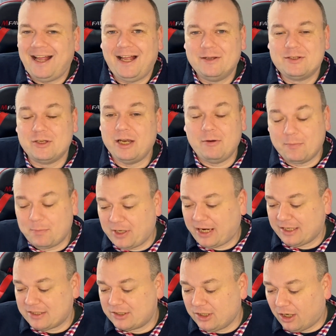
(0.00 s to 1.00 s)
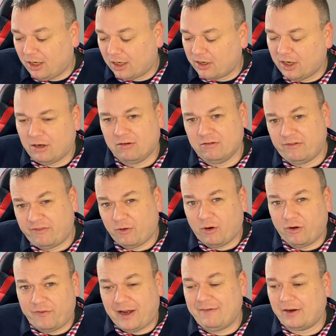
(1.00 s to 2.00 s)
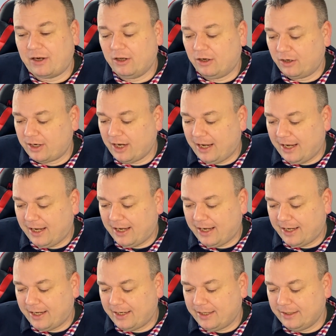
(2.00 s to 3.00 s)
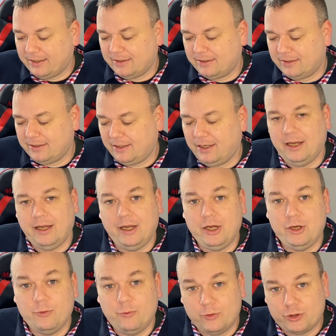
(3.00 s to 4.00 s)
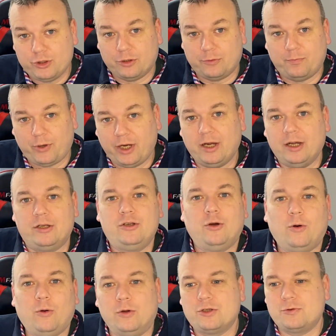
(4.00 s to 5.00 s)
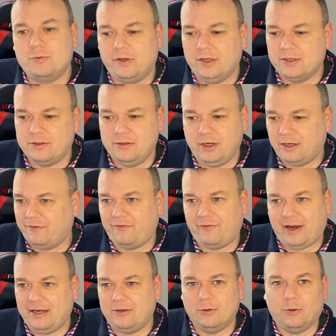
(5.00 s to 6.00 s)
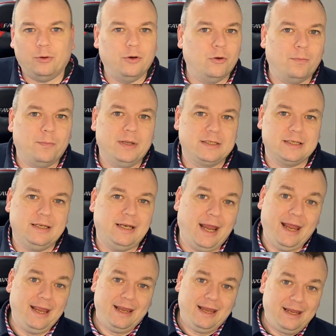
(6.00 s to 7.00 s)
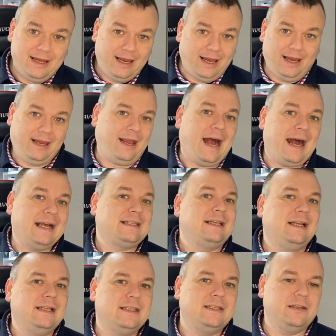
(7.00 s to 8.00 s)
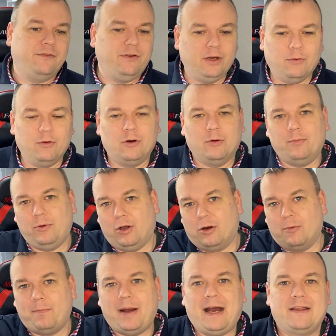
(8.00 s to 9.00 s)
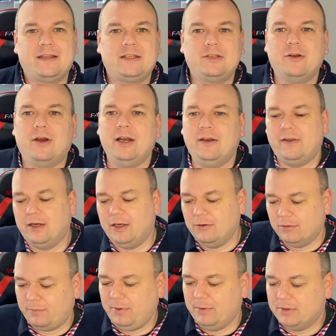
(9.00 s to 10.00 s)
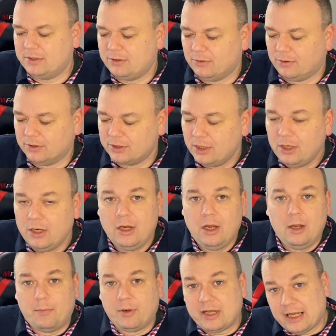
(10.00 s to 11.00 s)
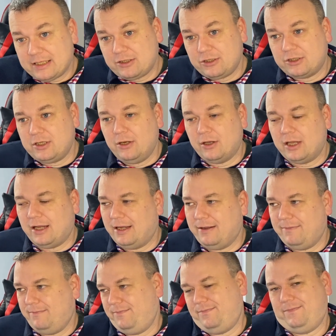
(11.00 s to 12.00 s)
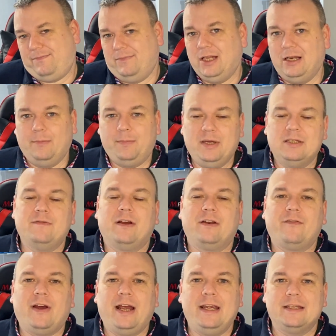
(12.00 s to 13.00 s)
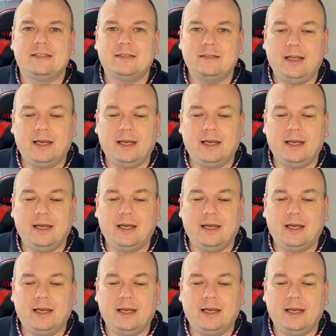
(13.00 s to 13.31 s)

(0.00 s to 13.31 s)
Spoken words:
So anyway, but it gets dark around 4 or 5 o'clock, and you should bring a torch with you so you can find door numbers and hazards if you're going up long paths or anything, to people's doors. But that's just another little piece of advice.